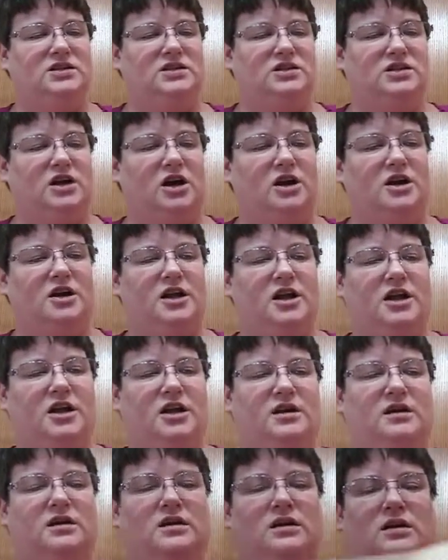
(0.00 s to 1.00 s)

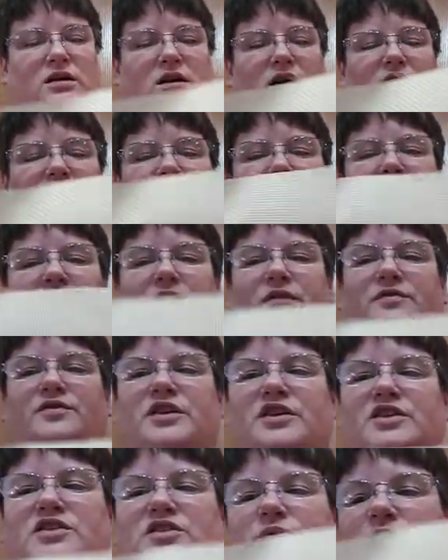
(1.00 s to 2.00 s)
started. I have
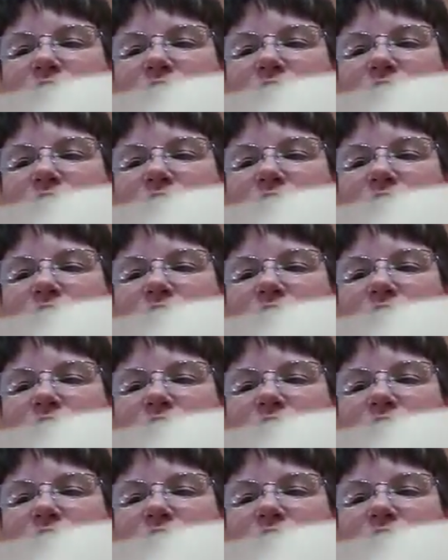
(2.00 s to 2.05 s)
this